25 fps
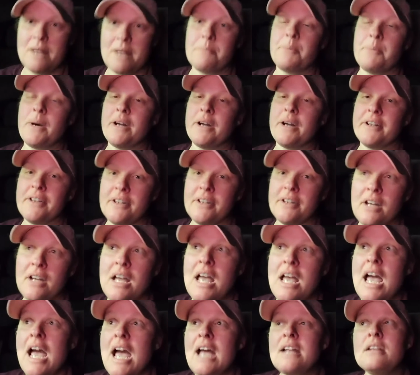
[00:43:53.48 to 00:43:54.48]
butter
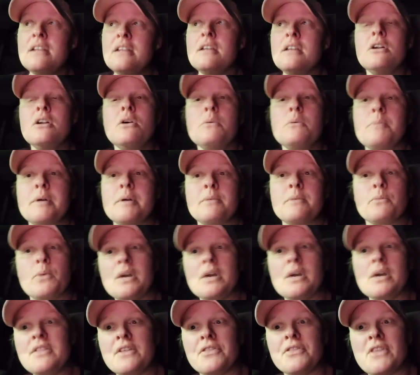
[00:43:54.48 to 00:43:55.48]
and you know but
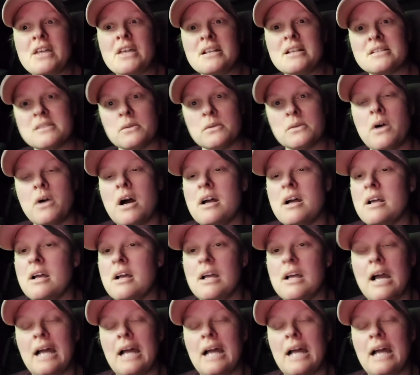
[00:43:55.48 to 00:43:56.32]
one of the things oh, I,